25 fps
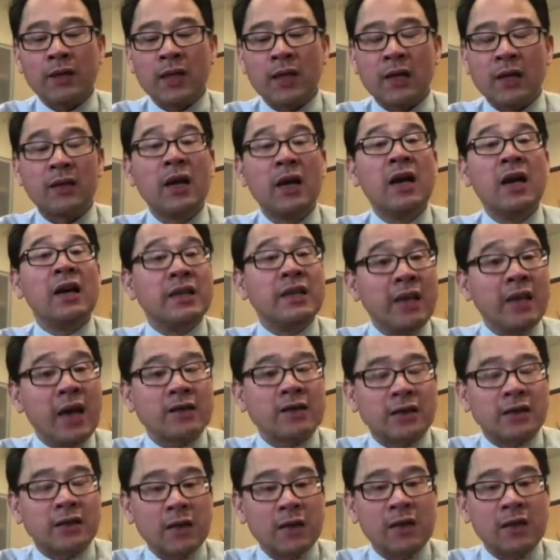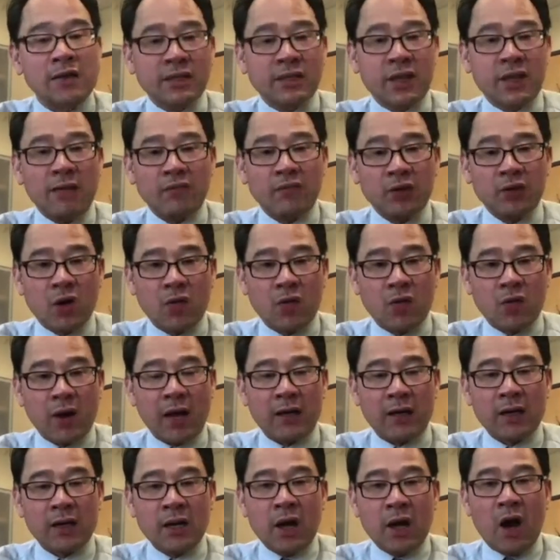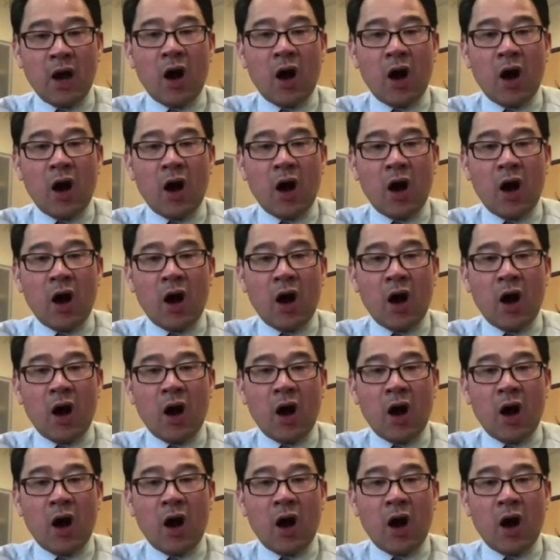that yes, it is safe to donate.